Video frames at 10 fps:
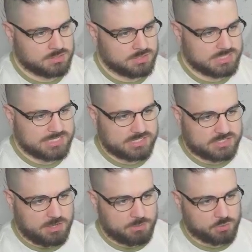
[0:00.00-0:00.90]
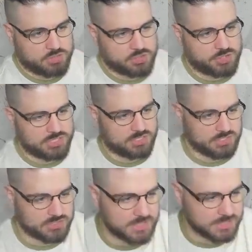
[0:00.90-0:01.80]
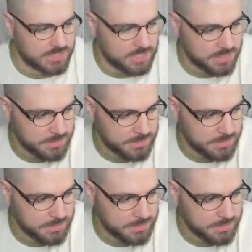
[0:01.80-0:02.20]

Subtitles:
That's a double retreat cost right there.